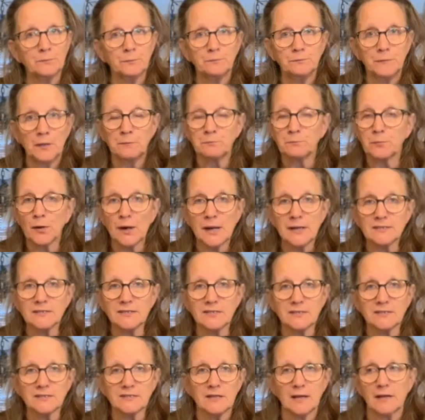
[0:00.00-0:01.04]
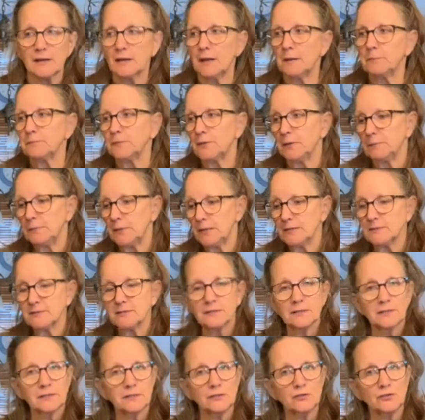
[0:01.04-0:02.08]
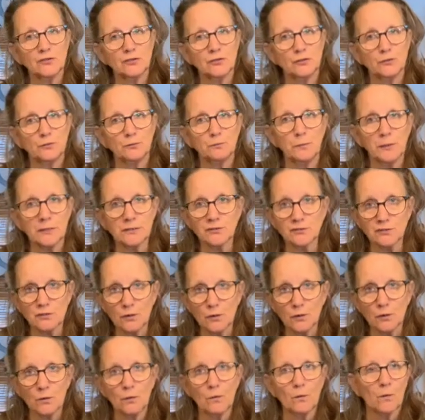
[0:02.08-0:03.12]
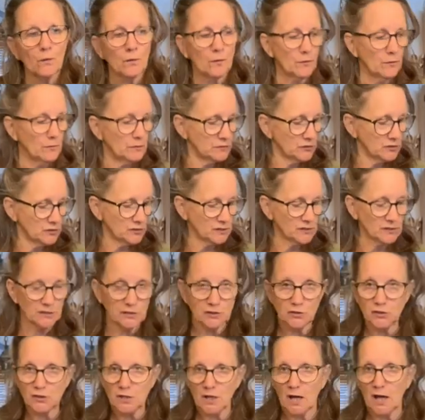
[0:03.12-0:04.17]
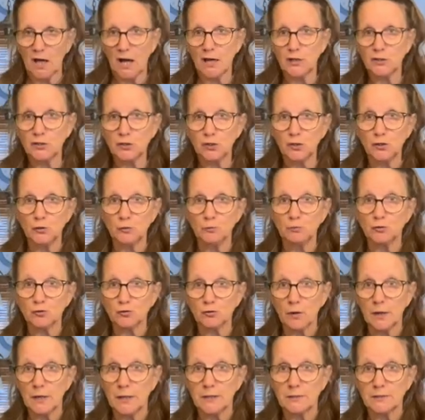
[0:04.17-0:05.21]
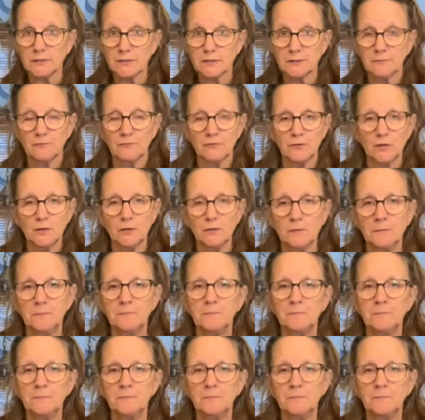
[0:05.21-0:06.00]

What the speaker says: and process that up, the basil into pesto or just into ice cube trays full.